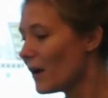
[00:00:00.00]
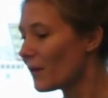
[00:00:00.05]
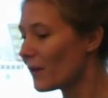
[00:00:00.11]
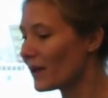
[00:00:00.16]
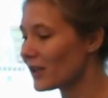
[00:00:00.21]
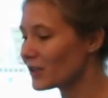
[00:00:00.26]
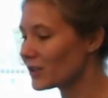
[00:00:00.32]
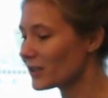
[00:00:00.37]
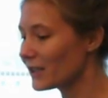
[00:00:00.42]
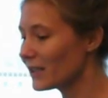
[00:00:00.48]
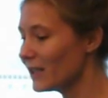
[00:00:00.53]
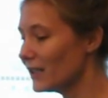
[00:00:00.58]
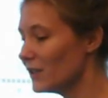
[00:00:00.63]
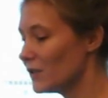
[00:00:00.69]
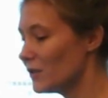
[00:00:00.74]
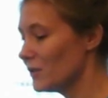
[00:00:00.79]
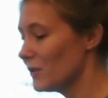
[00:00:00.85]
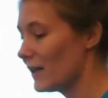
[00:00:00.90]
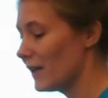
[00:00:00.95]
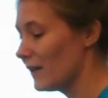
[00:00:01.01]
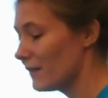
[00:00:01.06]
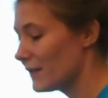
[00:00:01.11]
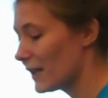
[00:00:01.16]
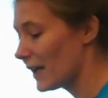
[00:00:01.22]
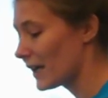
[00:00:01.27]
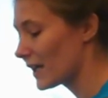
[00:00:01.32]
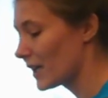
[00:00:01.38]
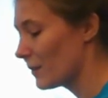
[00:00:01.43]
We actually do have
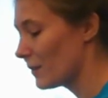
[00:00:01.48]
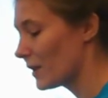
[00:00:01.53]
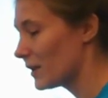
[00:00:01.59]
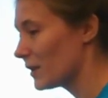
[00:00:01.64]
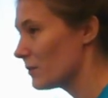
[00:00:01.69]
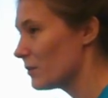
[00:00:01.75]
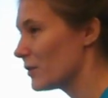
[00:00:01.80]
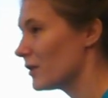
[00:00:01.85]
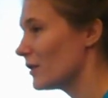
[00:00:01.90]
documented